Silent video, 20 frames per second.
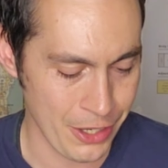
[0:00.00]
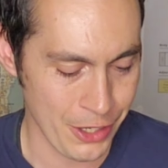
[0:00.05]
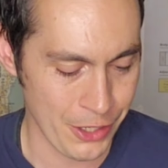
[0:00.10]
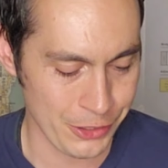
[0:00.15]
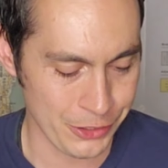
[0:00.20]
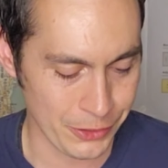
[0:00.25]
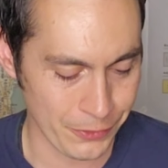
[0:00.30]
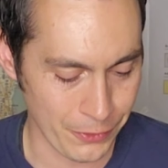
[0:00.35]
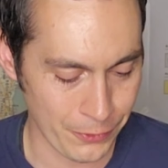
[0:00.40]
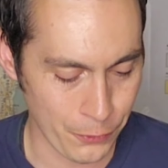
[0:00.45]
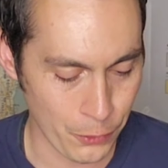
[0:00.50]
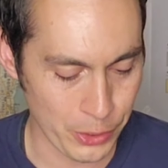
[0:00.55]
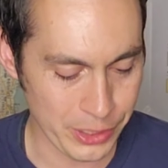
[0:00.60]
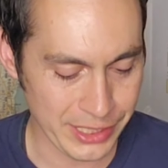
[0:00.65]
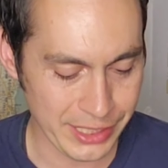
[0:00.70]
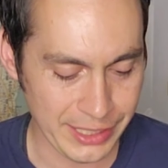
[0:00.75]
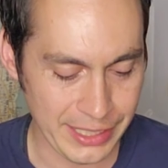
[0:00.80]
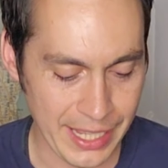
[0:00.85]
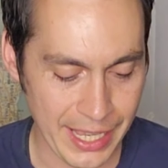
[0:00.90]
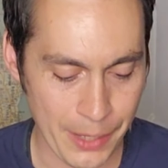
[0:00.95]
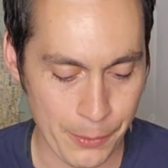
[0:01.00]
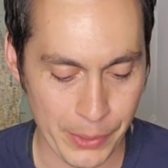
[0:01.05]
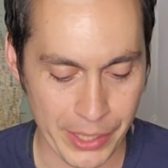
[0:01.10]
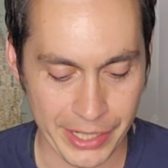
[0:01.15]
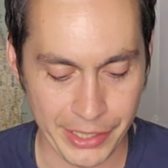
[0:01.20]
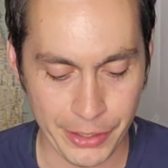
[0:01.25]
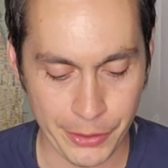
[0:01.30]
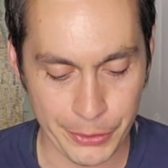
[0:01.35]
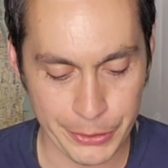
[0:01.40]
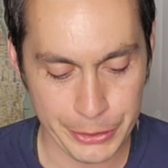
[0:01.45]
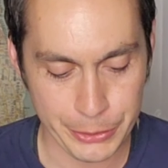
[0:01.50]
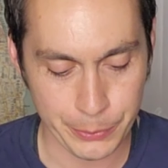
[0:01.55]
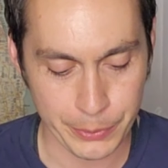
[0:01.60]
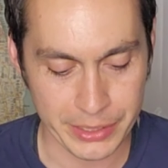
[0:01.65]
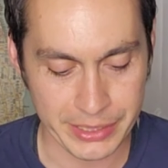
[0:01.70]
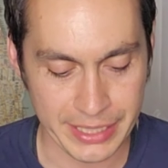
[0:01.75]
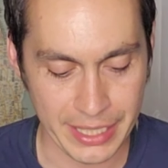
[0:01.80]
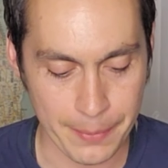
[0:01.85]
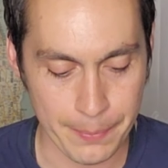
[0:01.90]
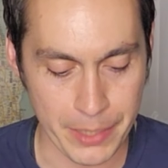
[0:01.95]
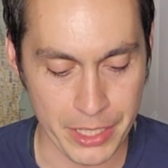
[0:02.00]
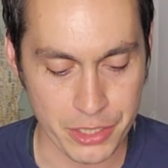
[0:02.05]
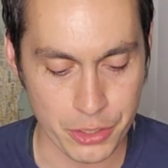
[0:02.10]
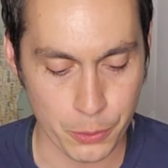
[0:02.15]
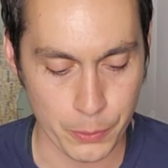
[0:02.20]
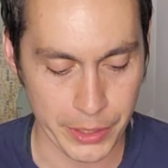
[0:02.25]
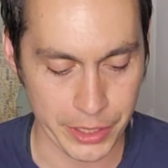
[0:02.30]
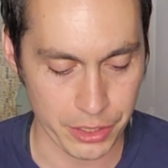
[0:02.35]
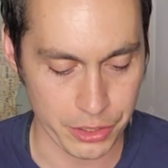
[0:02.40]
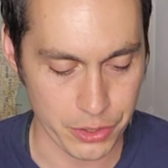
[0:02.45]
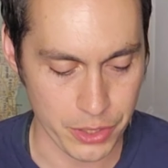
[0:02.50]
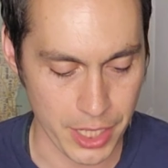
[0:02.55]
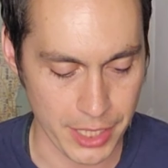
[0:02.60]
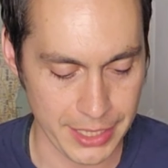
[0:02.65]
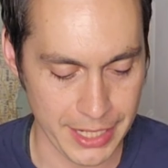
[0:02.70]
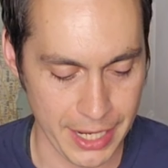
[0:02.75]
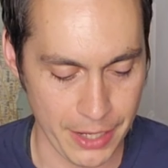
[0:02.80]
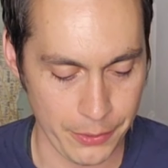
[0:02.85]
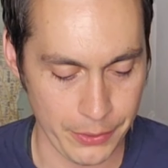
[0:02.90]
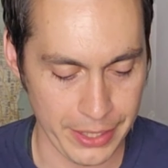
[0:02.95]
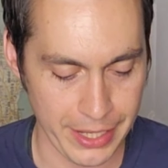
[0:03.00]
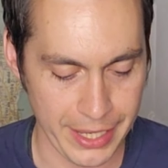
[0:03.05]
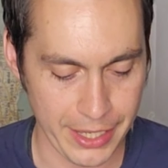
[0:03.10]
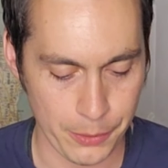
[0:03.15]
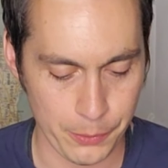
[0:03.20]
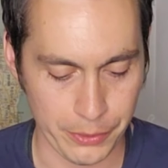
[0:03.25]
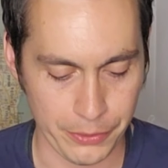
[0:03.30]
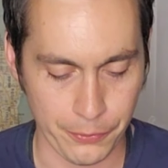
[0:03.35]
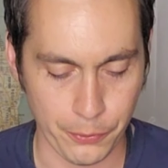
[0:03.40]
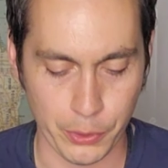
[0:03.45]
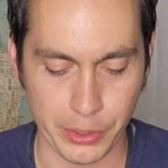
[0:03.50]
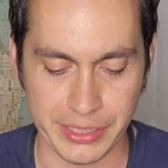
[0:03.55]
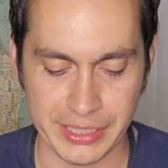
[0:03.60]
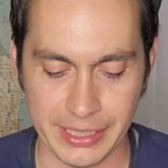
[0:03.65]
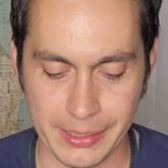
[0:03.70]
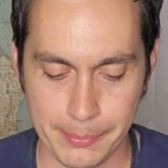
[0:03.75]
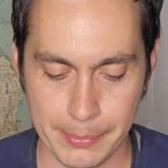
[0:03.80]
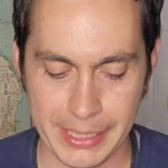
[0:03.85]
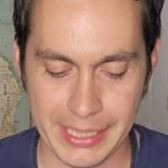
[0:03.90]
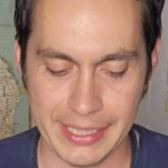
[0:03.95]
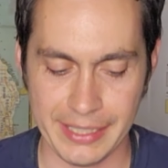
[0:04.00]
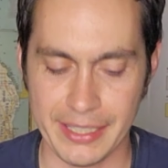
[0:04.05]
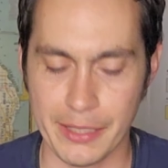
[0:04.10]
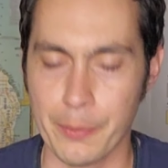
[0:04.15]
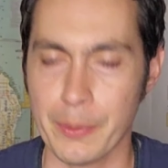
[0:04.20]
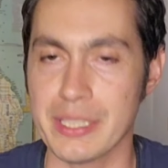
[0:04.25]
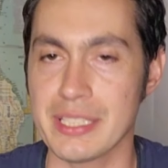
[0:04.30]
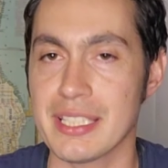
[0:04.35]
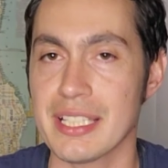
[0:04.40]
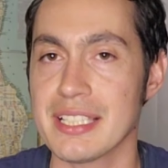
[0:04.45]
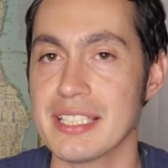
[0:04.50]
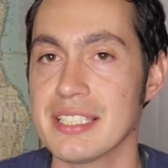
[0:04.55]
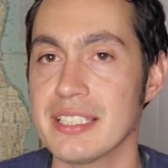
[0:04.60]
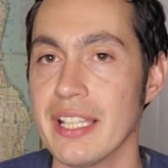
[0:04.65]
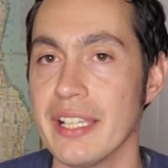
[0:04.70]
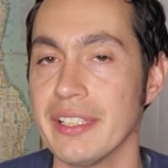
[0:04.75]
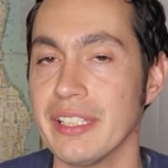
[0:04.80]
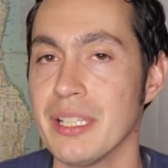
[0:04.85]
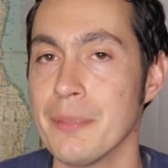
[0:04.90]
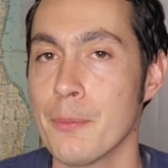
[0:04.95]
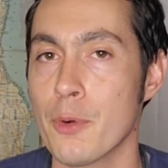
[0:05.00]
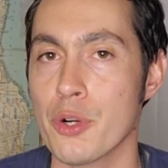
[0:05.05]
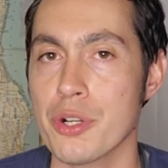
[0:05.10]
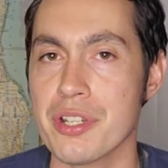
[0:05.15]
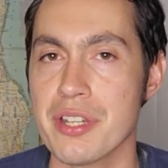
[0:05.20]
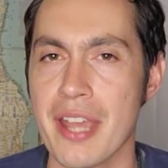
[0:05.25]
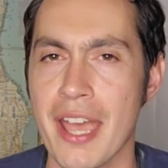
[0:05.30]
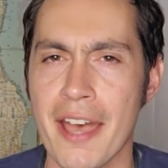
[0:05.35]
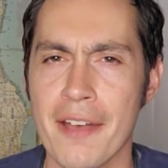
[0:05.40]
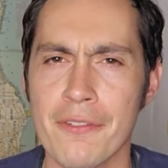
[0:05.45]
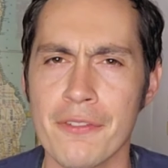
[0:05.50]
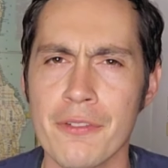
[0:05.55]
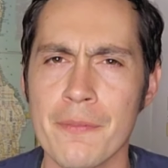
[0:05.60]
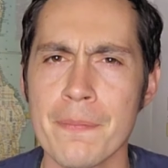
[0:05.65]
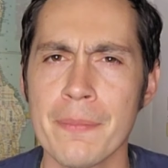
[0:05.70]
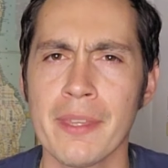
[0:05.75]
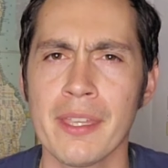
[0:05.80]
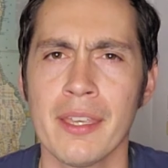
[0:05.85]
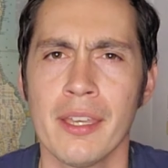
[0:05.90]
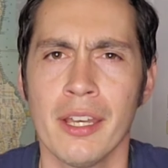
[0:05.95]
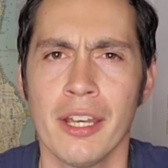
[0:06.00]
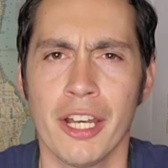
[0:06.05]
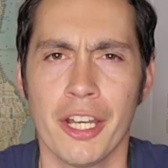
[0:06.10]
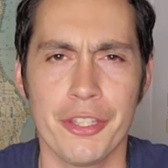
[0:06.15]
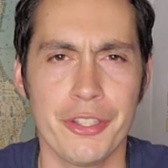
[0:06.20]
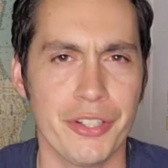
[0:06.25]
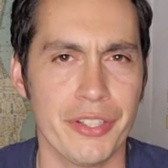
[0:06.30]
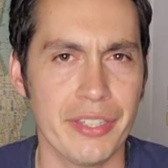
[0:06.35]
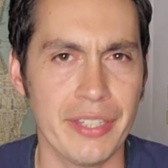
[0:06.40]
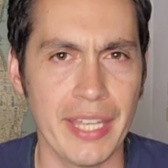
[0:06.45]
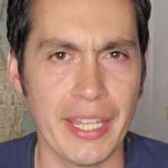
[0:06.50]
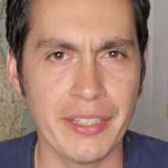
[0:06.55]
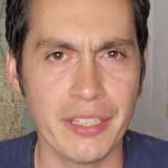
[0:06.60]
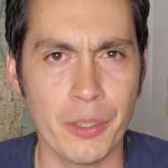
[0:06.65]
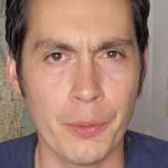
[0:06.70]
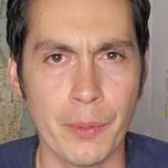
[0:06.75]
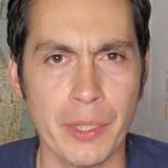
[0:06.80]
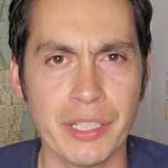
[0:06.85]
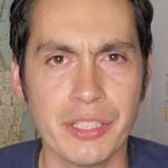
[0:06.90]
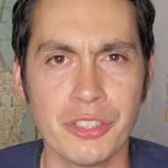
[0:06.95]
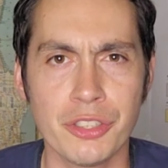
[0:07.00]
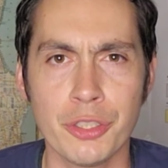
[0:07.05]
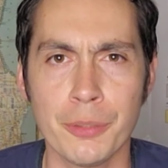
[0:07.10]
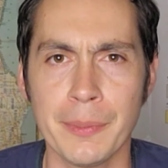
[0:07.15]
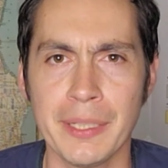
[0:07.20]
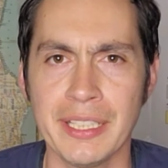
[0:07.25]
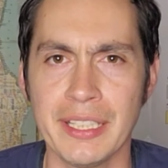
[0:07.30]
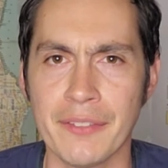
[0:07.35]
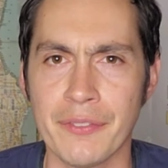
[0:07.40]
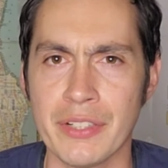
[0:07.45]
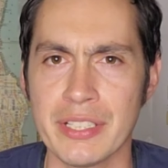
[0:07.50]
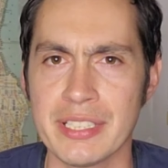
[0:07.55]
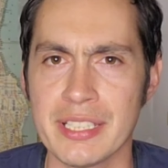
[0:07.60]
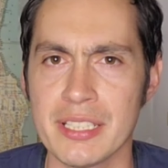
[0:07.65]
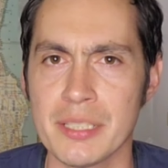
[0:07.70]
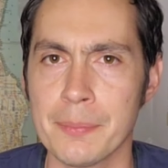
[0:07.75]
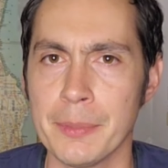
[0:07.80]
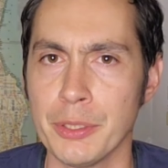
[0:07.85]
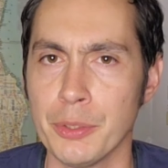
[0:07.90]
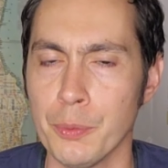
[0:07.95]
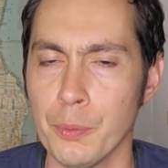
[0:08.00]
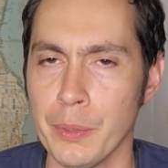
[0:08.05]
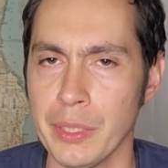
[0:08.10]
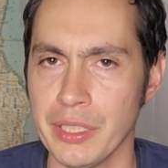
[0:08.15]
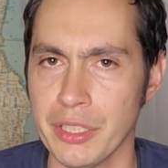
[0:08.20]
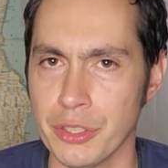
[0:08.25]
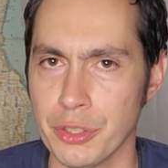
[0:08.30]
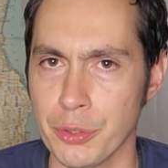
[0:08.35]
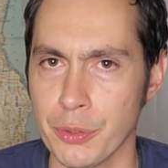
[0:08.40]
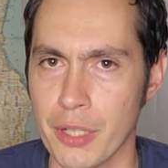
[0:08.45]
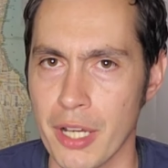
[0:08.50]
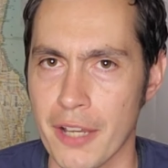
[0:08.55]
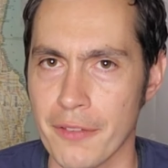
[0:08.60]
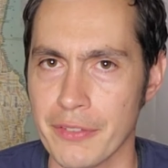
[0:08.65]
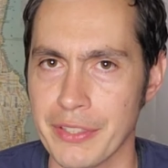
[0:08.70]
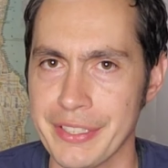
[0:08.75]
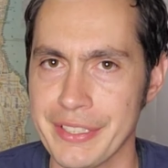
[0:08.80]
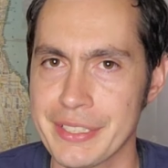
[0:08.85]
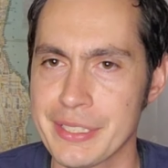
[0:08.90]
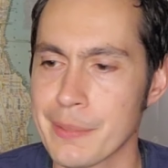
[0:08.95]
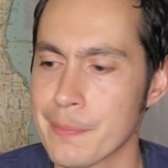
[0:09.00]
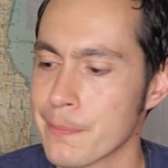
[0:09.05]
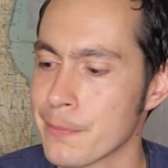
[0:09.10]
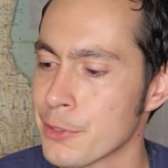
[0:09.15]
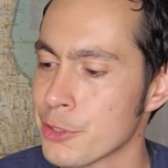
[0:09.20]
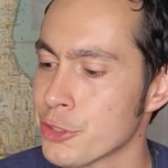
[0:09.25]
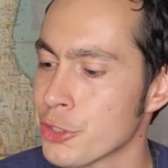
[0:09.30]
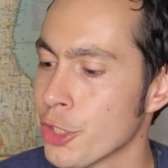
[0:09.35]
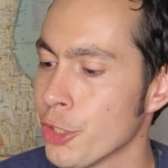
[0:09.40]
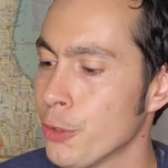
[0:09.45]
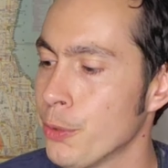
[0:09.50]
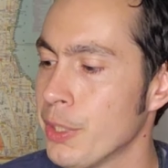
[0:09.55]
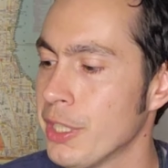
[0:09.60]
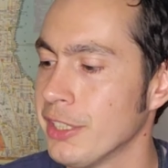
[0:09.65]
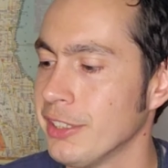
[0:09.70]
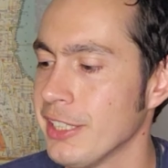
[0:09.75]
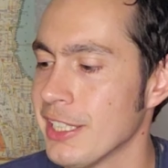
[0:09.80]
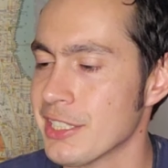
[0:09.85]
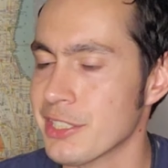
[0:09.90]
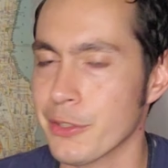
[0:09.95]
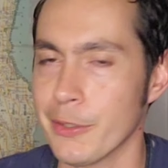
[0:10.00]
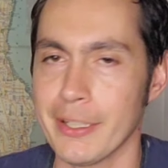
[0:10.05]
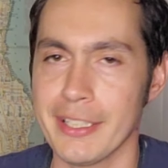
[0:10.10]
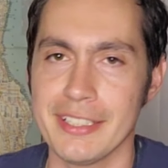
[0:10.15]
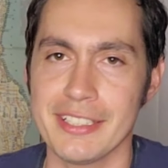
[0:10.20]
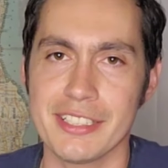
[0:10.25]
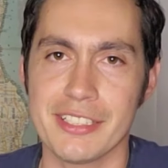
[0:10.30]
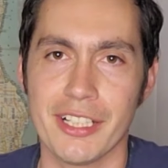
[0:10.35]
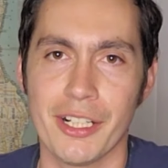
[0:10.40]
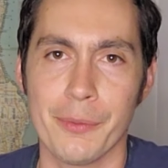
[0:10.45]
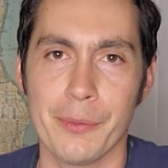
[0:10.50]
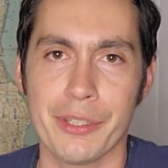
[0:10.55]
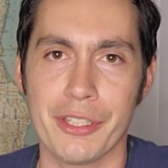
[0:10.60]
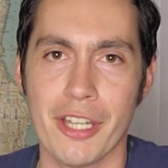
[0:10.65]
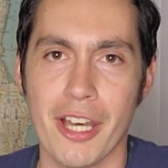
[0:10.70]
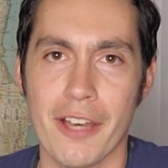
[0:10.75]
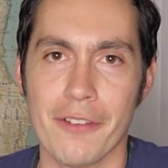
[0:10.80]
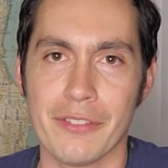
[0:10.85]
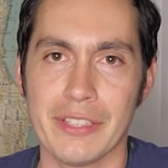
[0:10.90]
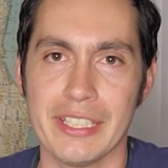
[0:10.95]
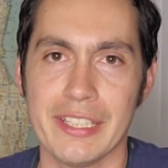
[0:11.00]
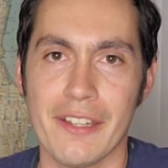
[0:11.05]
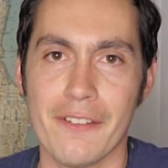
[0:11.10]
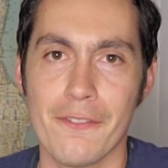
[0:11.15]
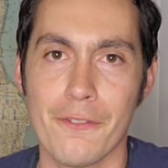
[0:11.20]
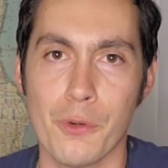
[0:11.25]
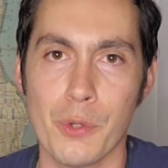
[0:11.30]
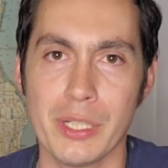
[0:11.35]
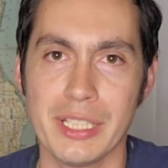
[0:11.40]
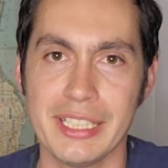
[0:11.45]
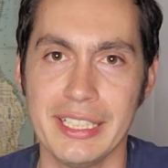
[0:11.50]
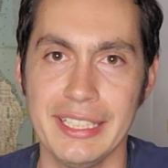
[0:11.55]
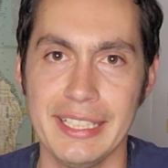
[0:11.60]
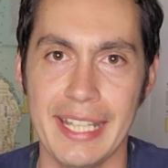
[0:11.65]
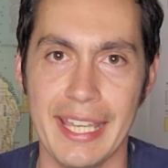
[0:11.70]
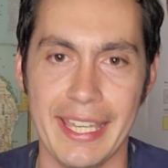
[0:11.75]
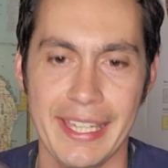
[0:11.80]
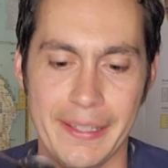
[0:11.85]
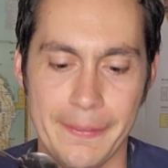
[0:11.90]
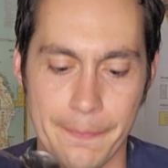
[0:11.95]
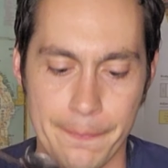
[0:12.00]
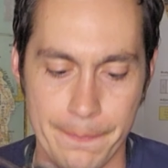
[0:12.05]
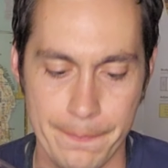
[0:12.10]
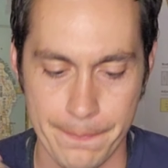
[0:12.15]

So for 14A, what I noticed was a much quicker drawdown, and with 14B, there was slightly more chaff. Other than that, there weren't too many differences between the two coffees, so uh, let's go ahead and start with coffee 14A.